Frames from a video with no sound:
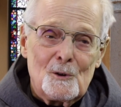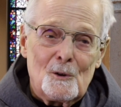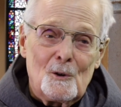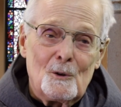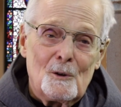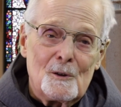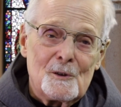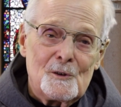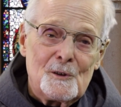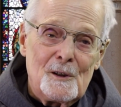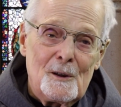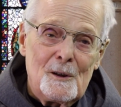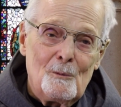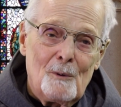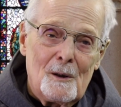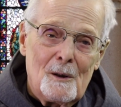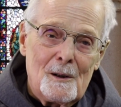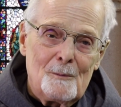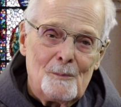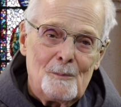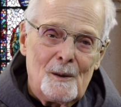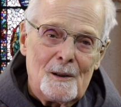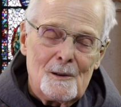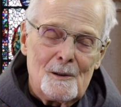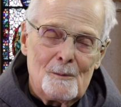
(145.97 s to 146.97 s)
of course, he
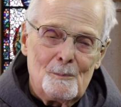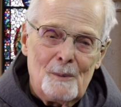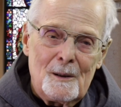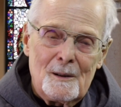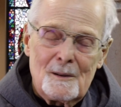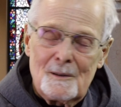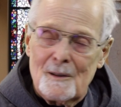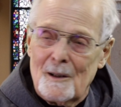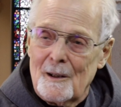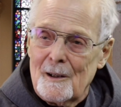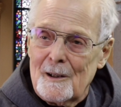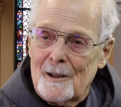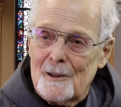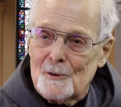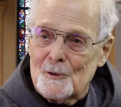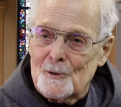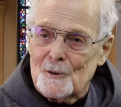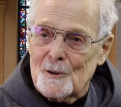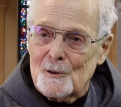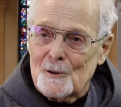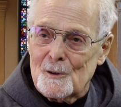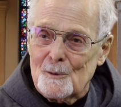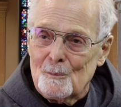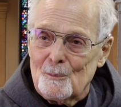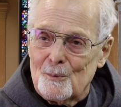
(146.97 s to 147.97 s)
wanted me to be a
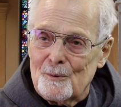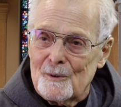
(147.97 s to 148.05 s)
diocesan